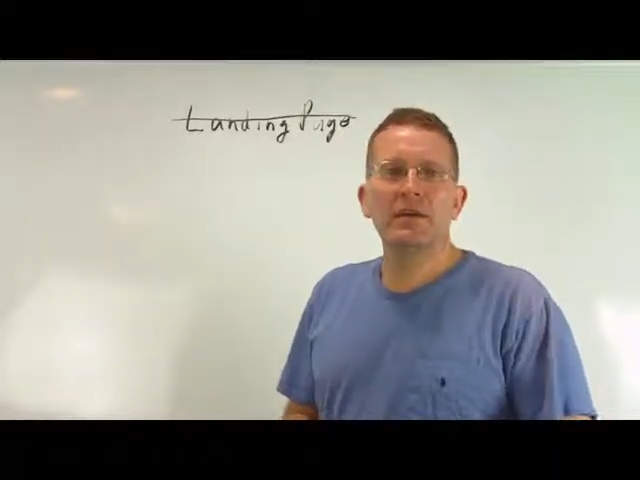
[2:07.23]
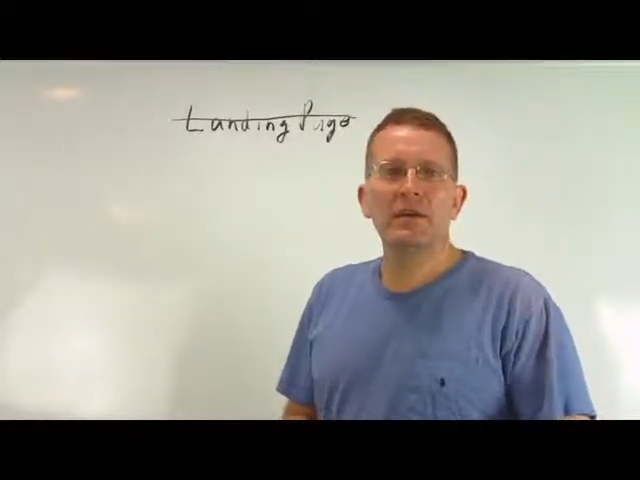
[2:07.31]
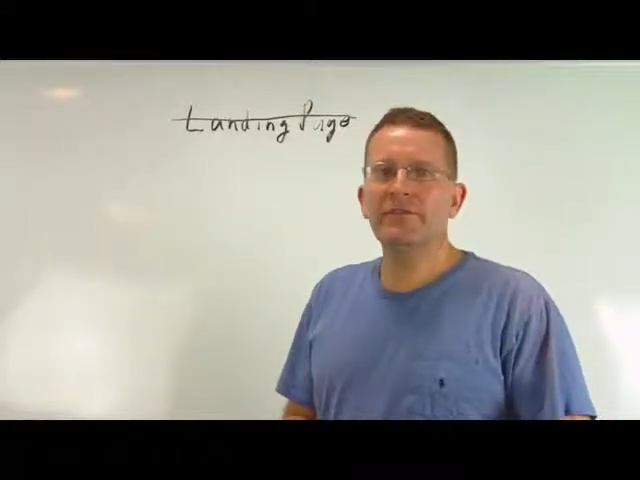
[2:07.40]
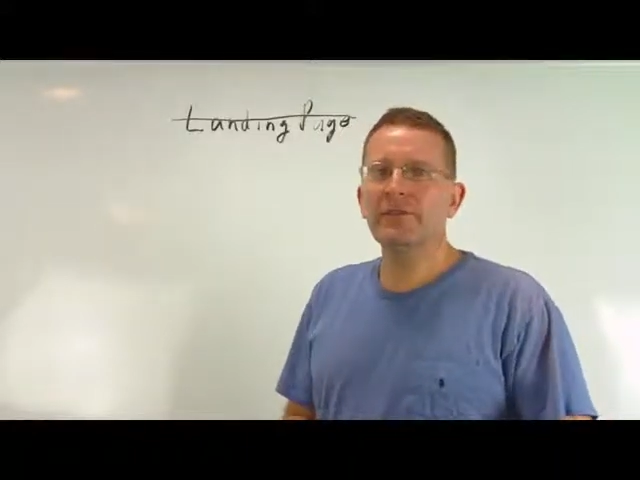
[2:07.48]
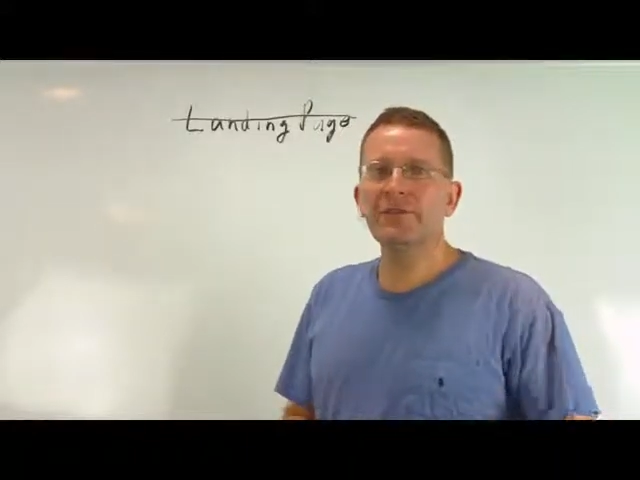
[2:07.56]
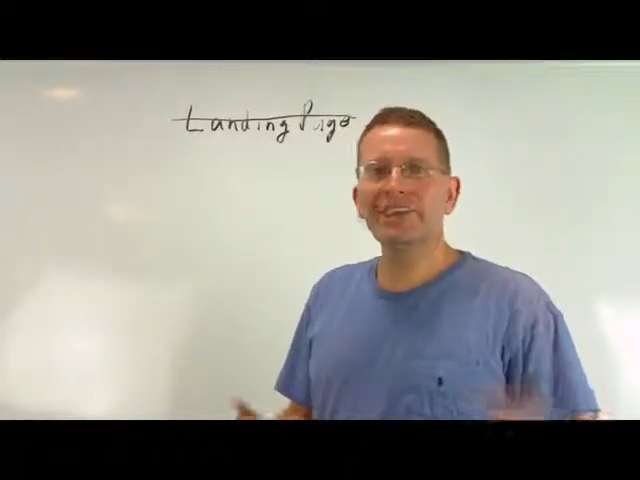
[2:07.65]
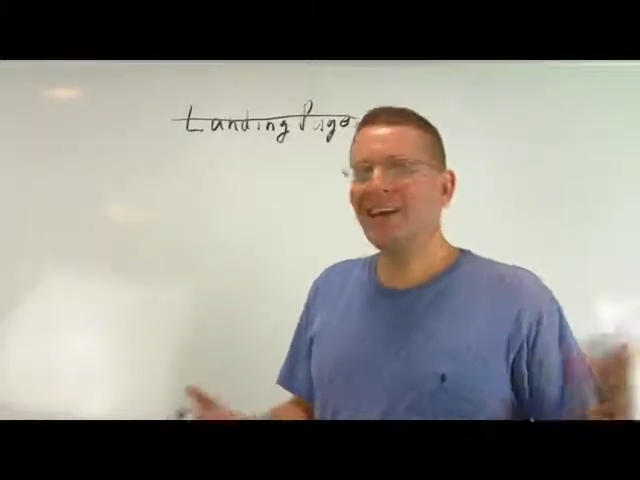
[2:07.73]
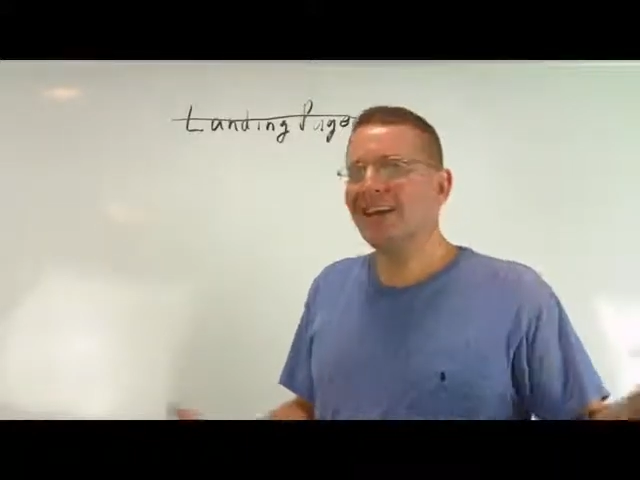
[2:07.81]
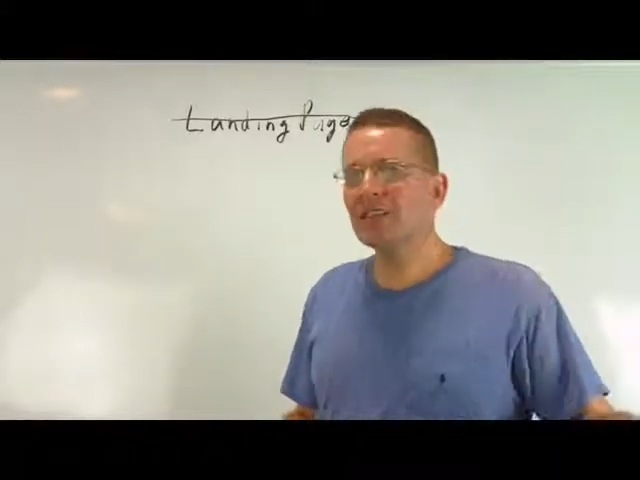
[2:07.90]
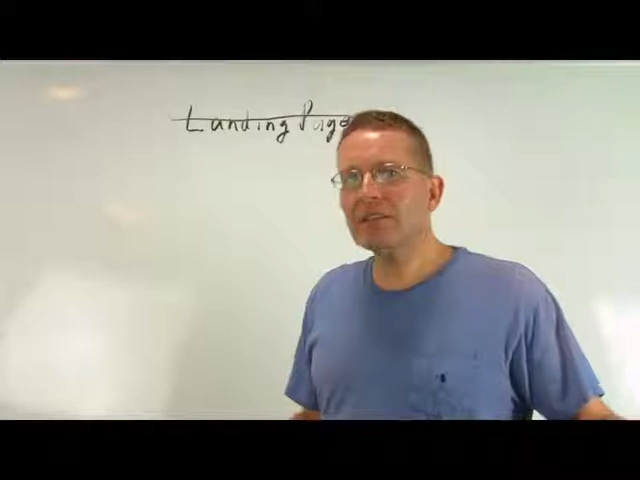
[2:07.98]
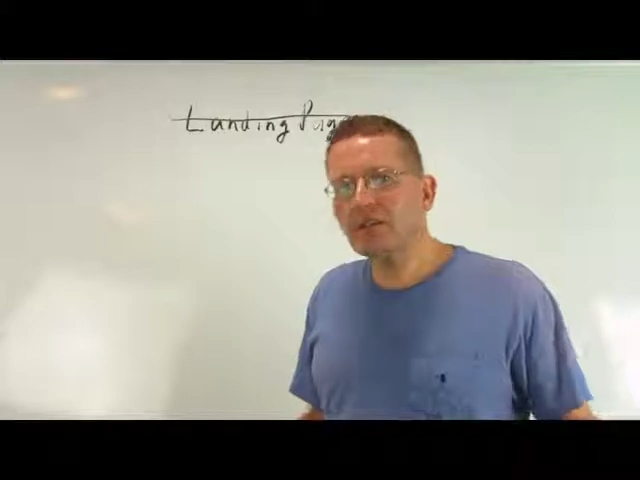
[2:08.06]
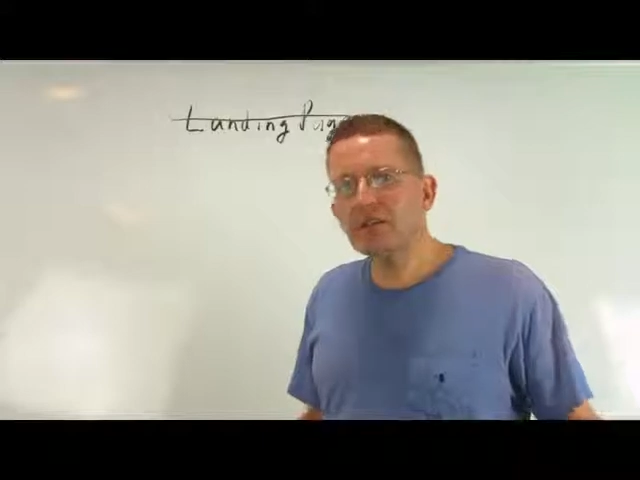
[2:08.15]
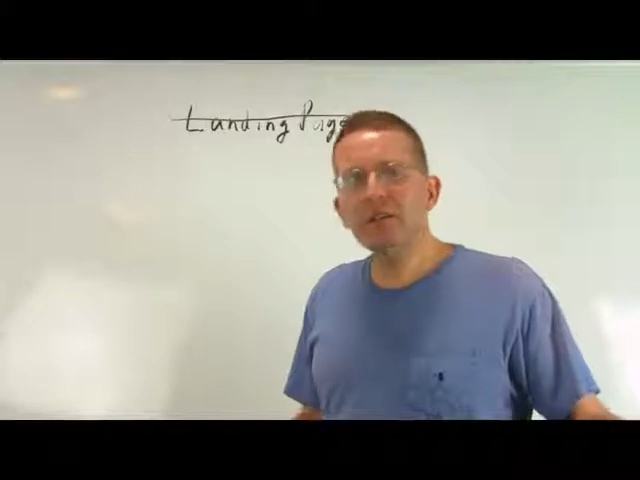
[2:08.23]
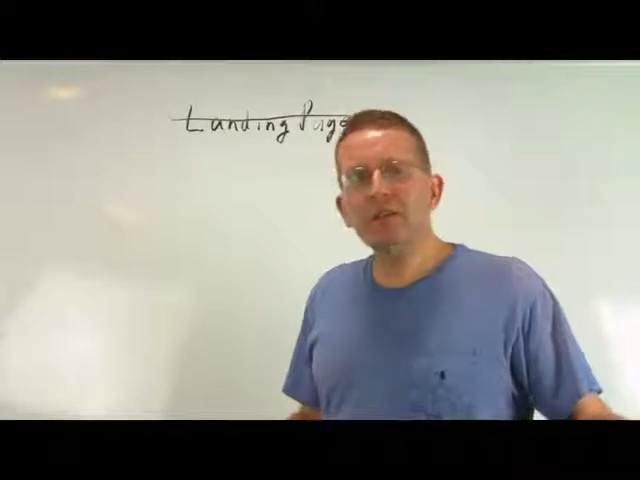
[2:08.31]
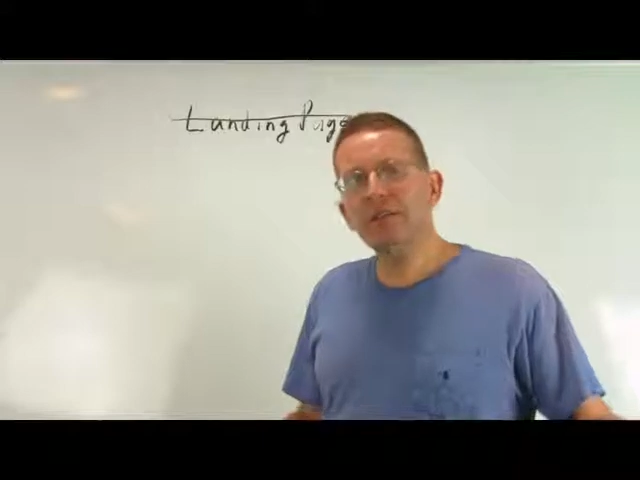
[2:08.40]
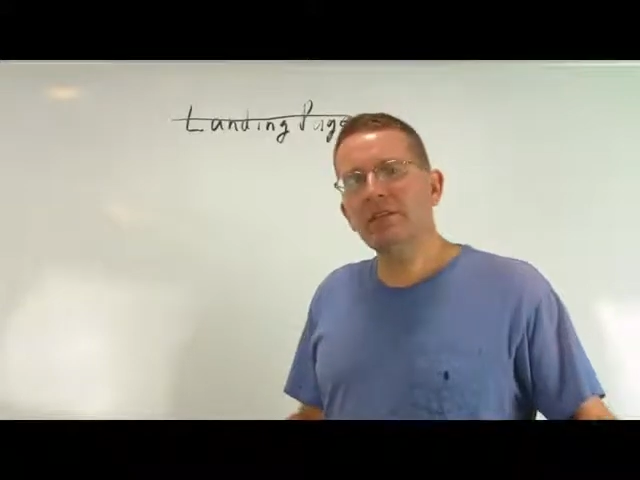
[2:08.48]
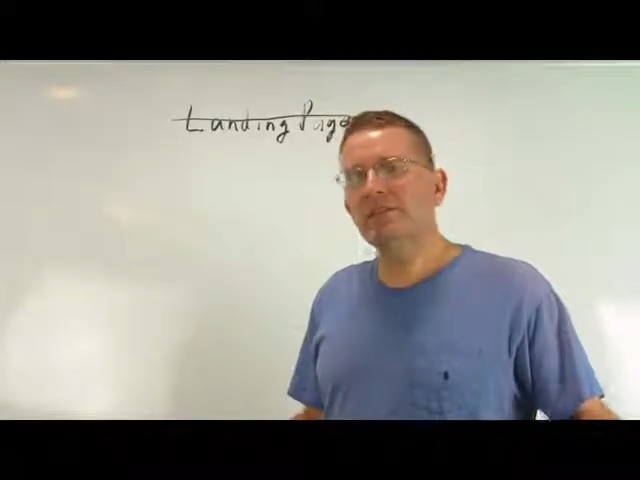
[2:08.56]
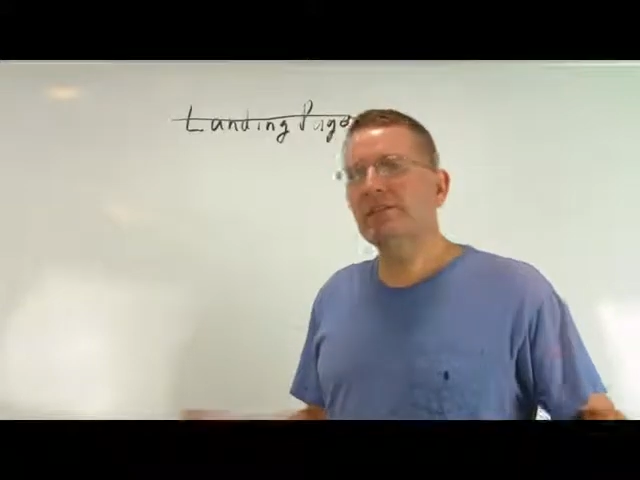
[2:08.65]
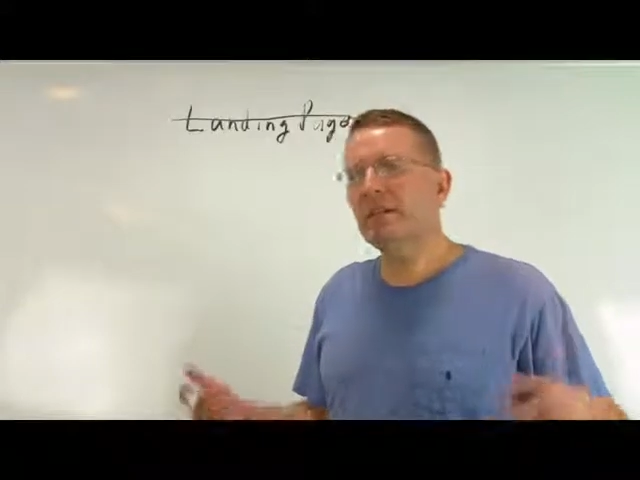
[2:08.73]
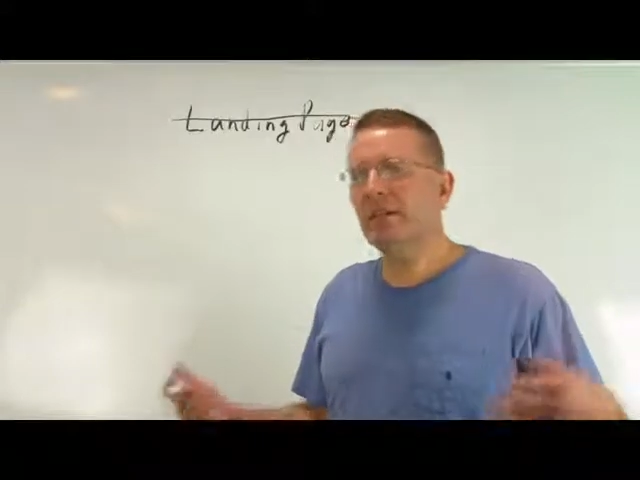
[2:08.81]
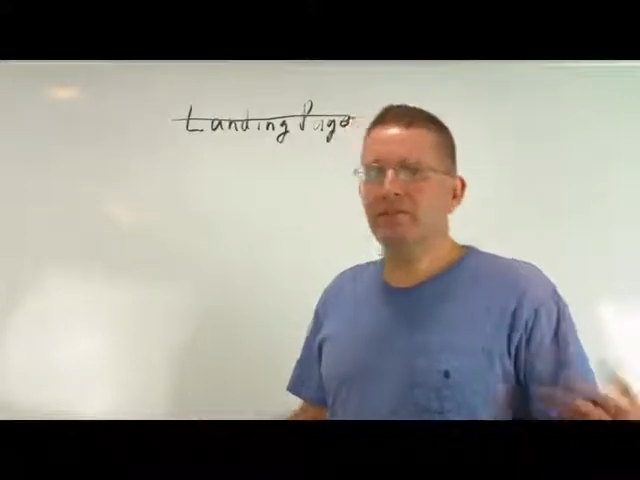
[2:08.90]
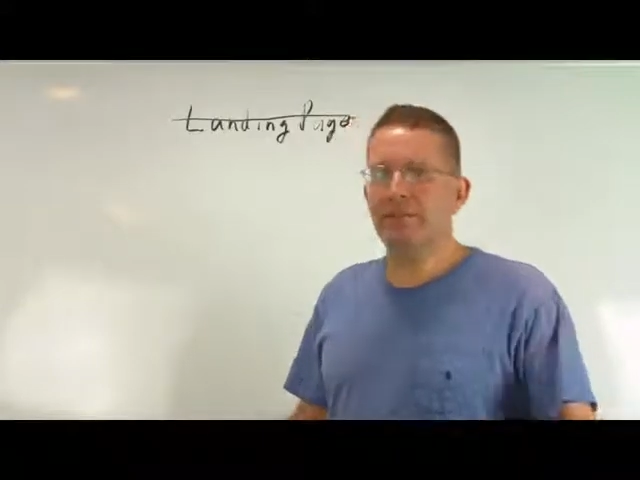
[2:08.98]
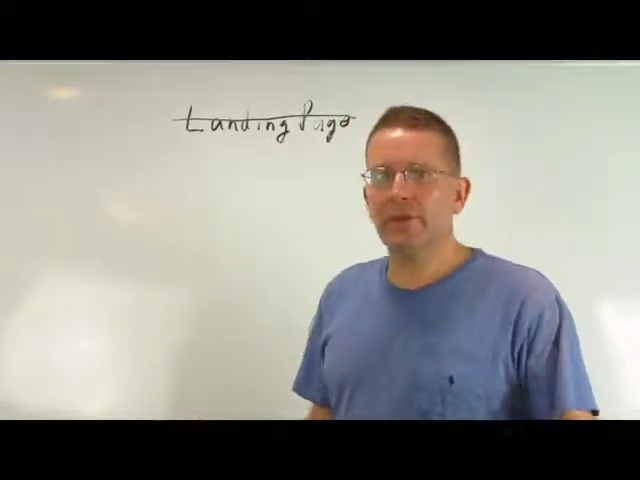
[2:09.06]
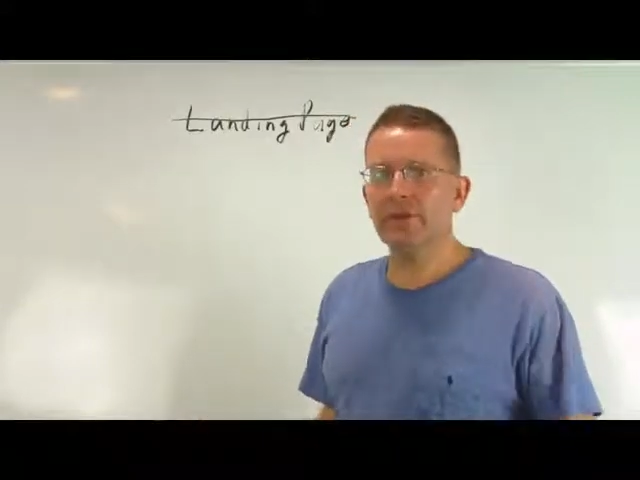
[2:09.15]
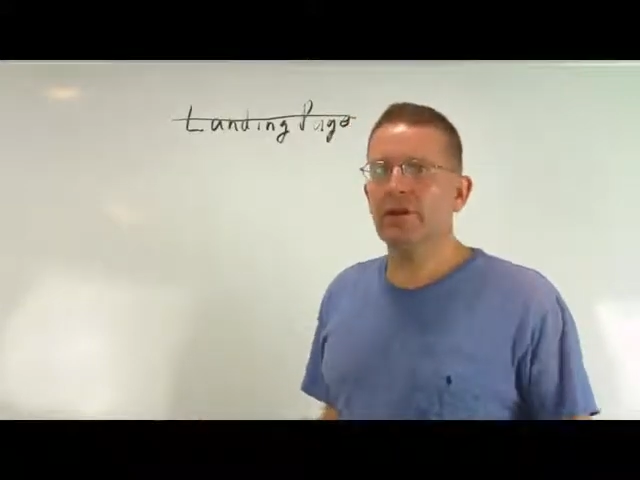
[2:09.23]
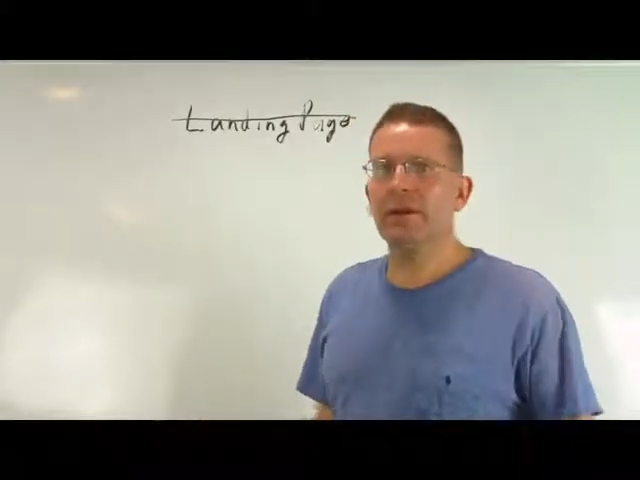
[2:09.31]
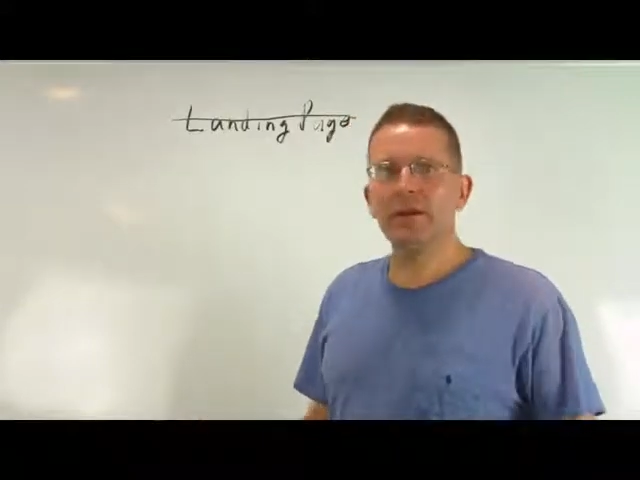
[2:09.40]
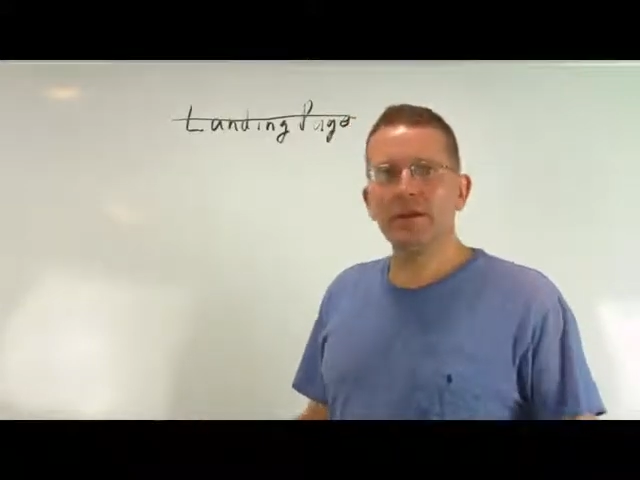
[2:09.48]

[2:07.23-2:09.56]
If you can't do it, you can't figure out